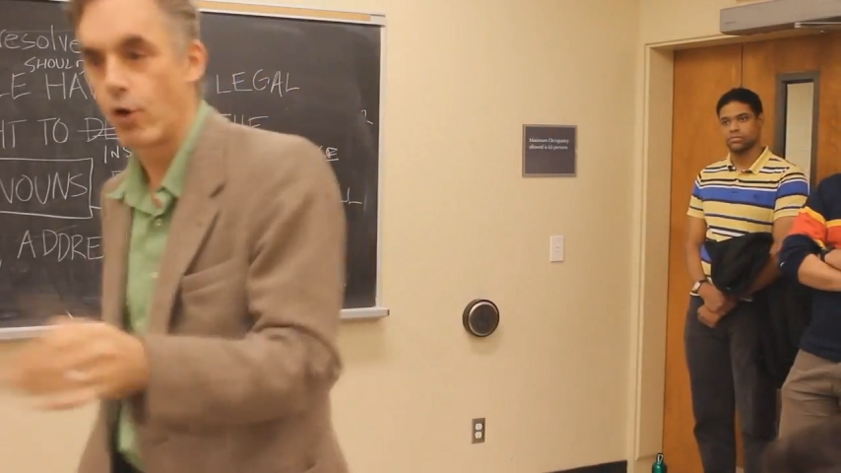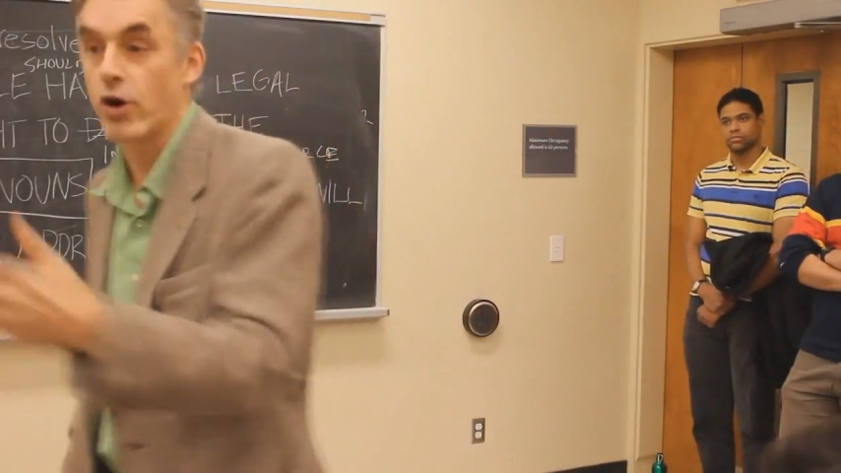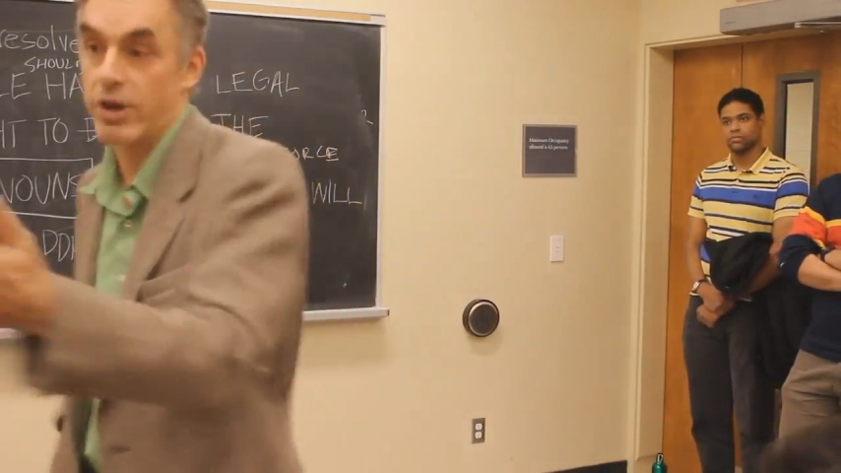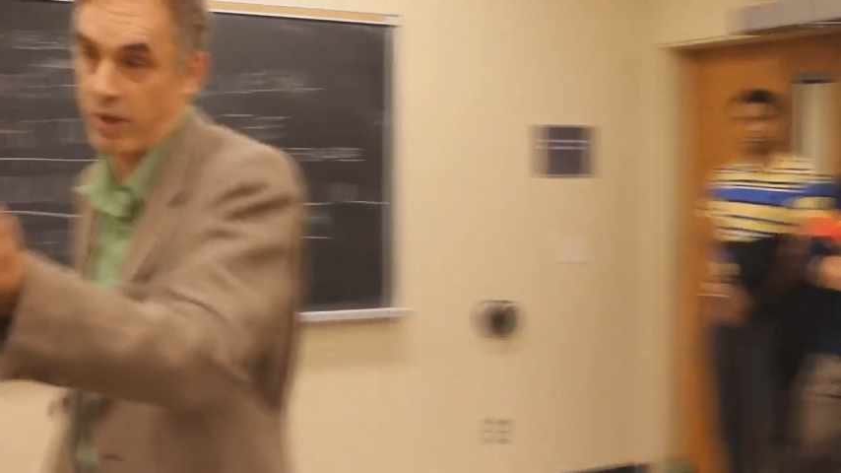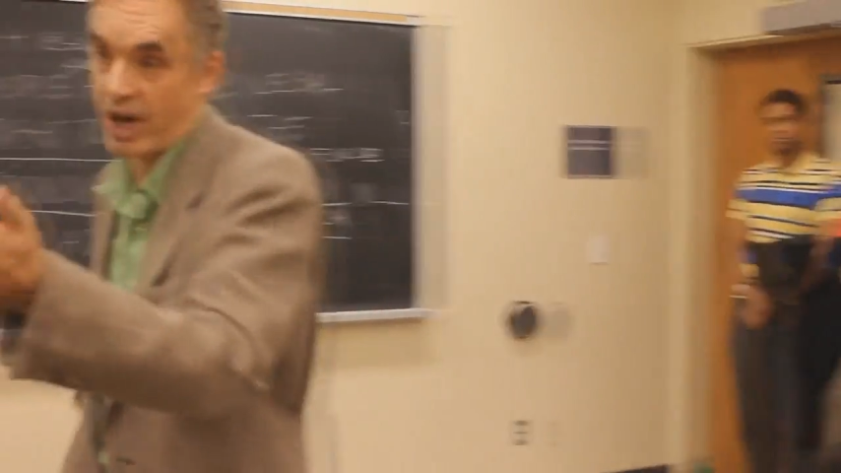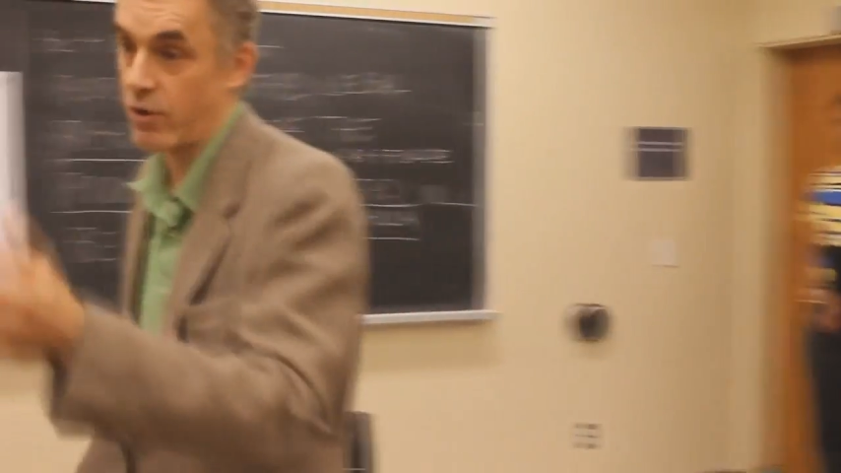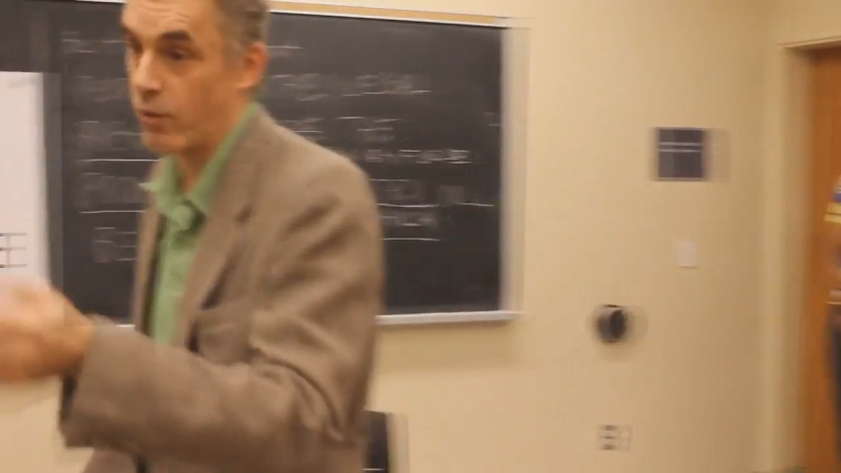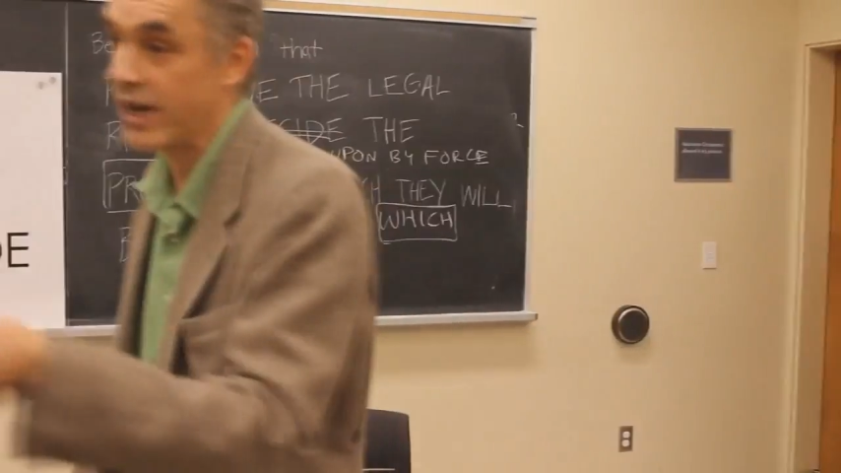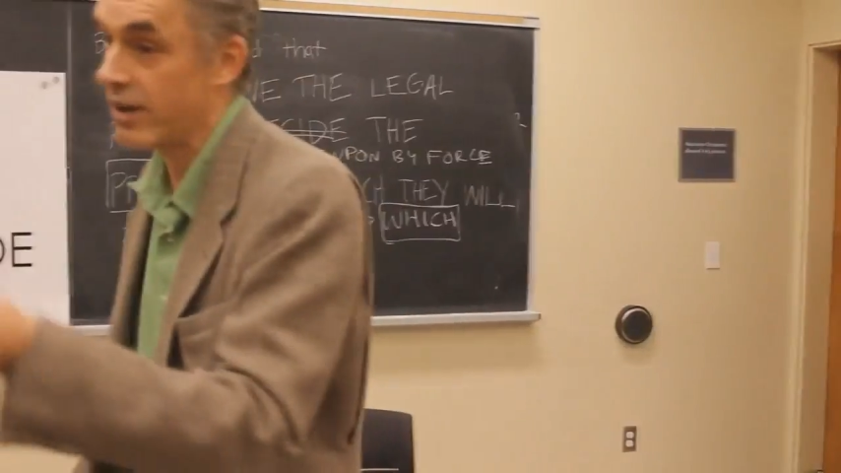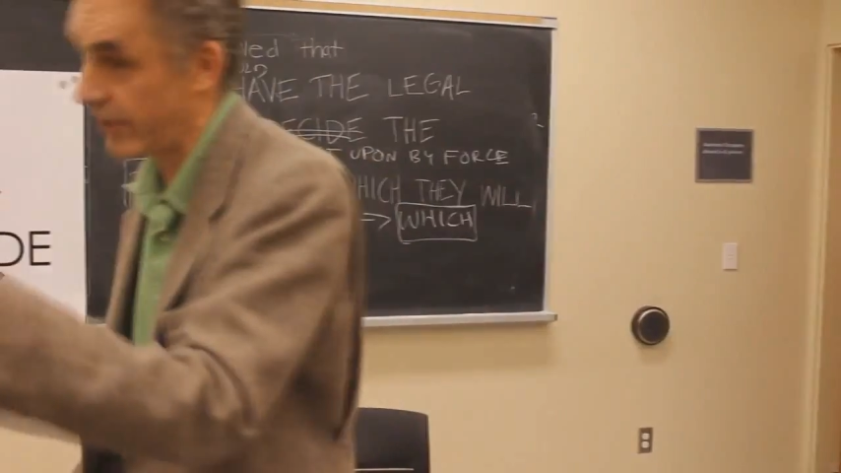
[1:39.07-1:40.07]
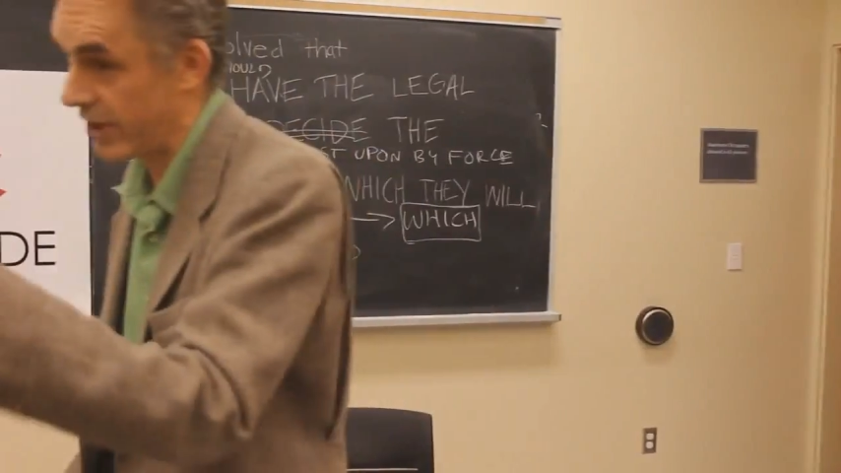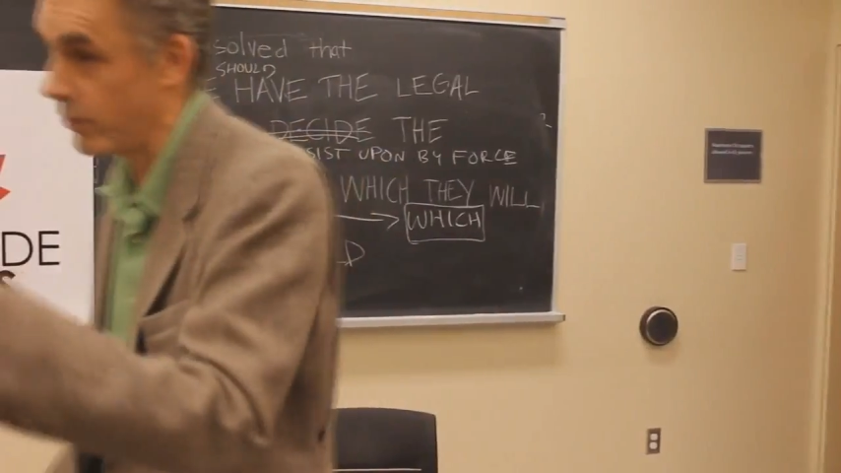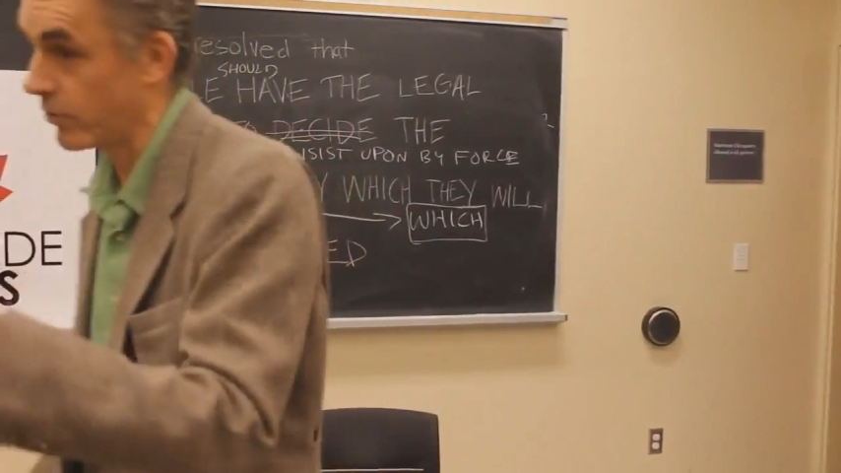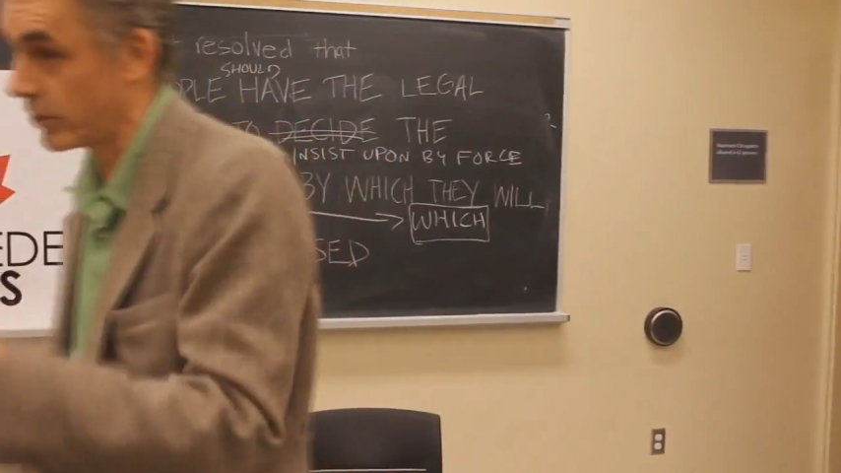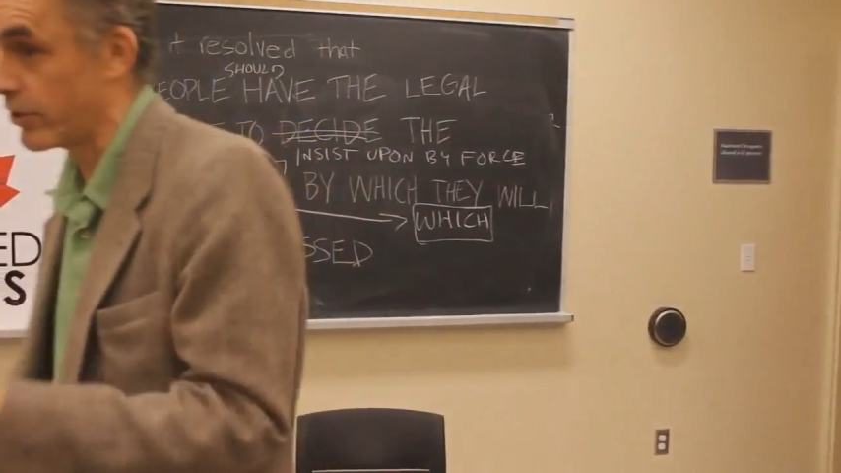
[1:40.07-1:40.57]
4. And by the way, if they
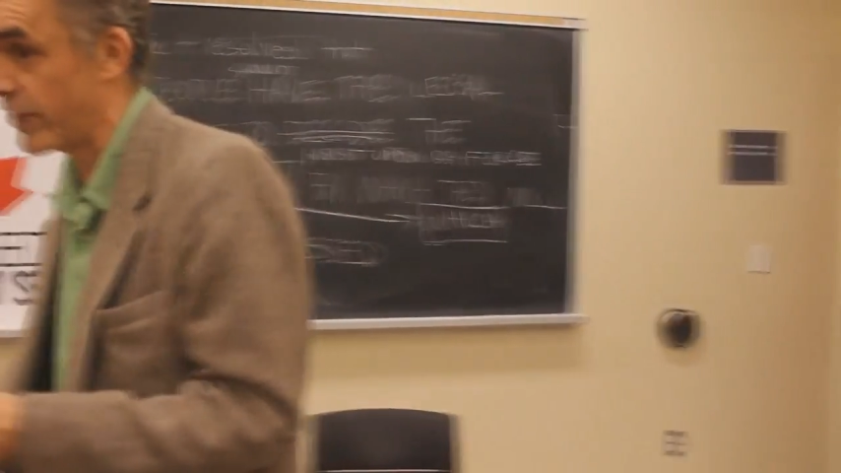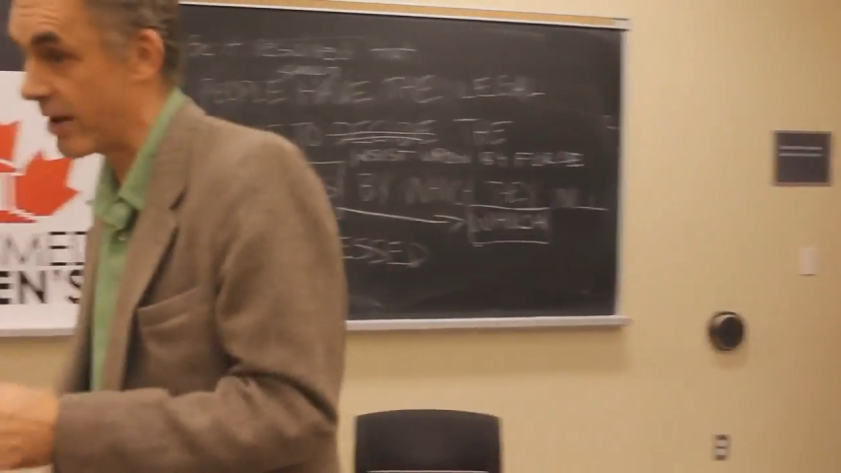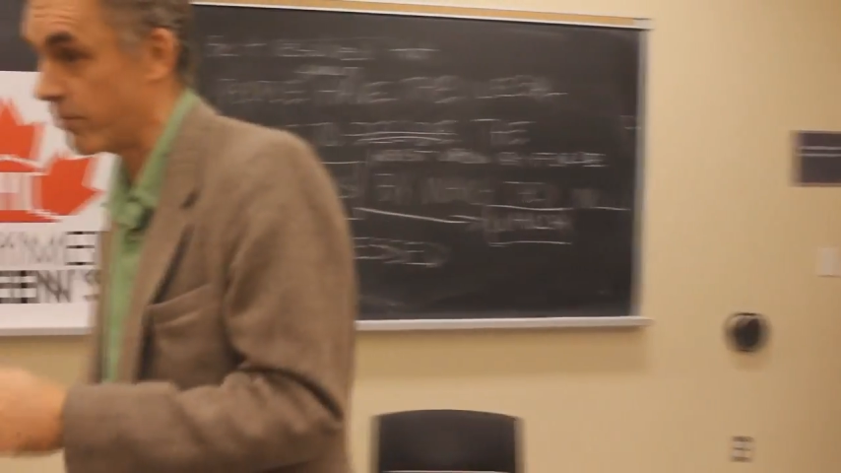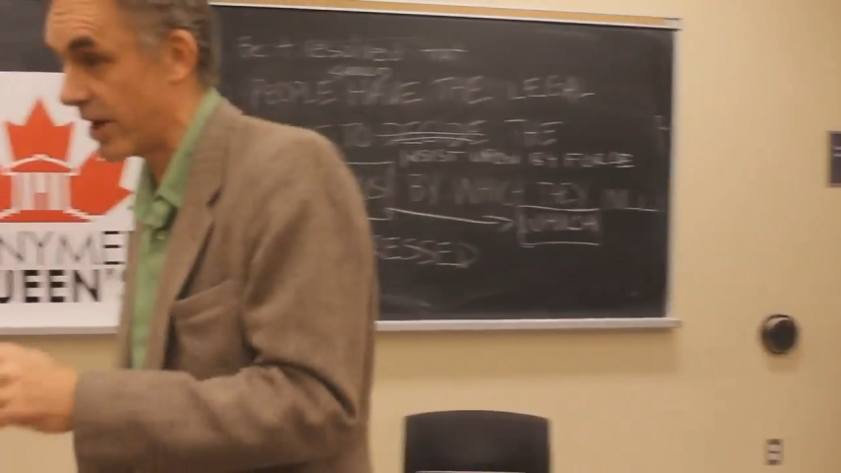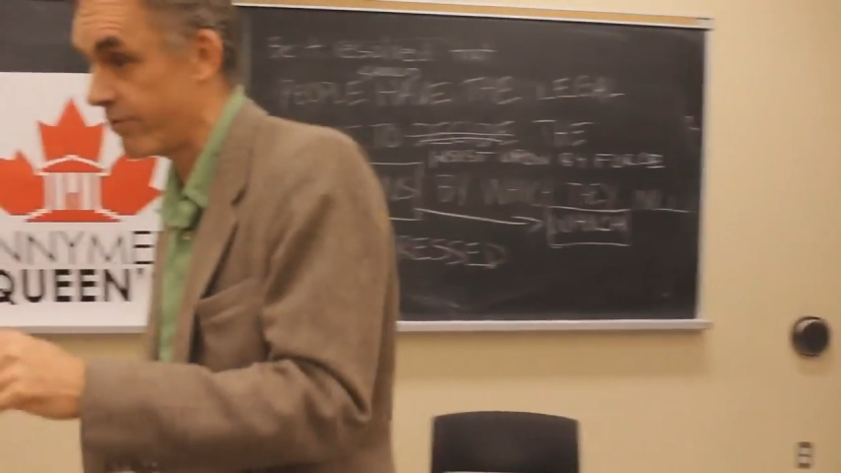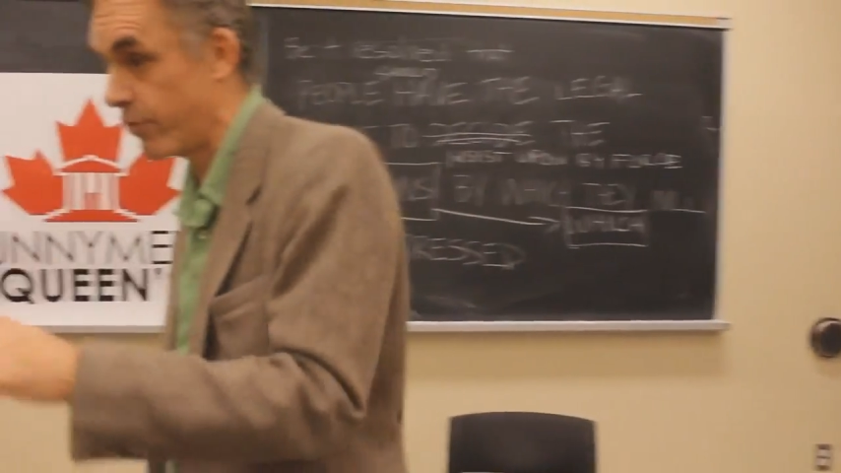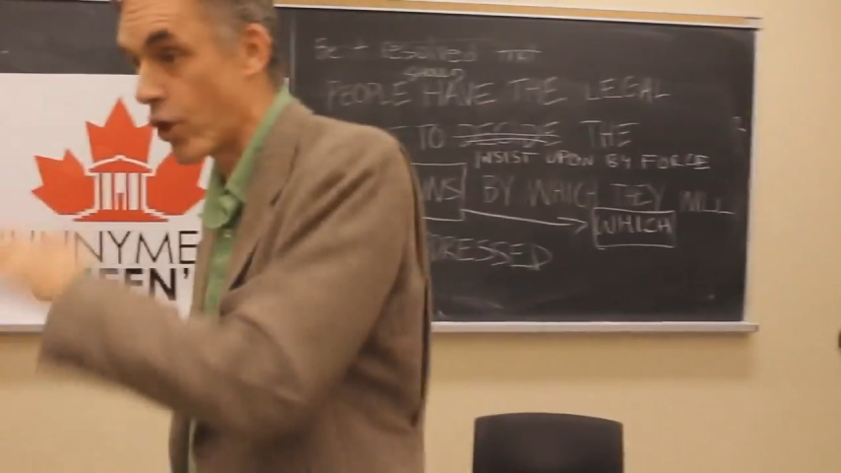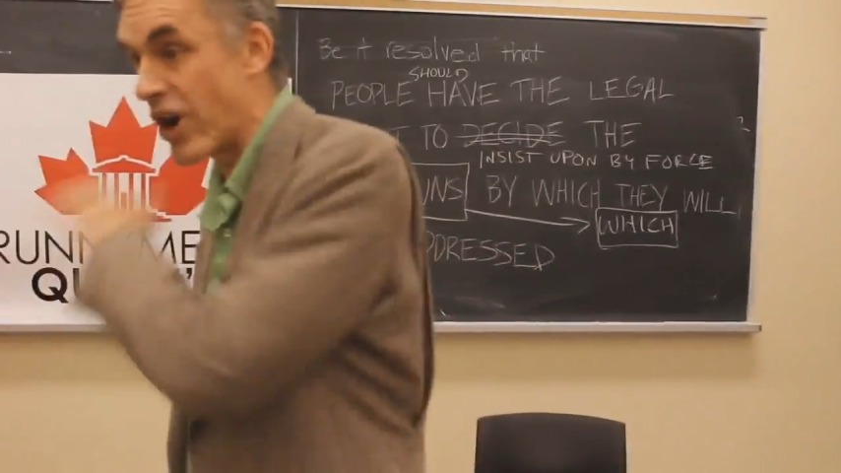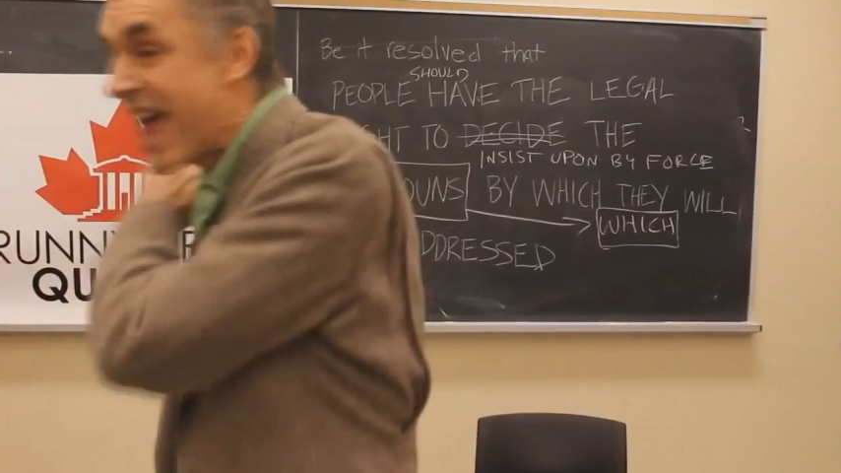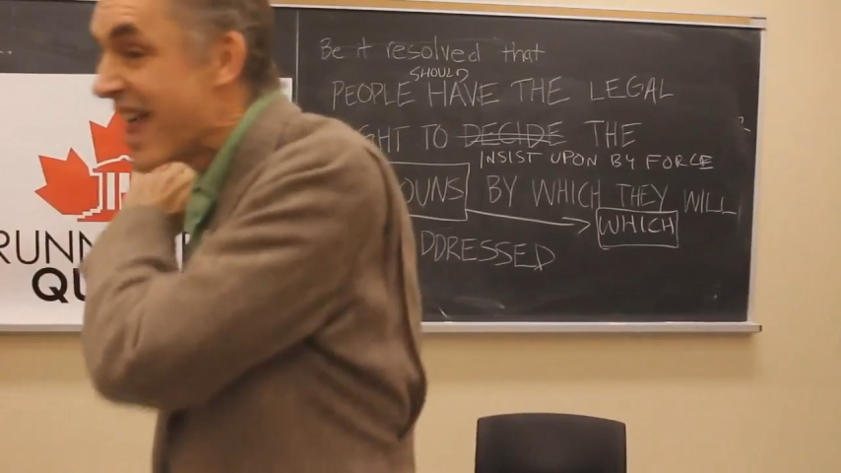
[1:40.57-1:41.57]
don't learn that by 4,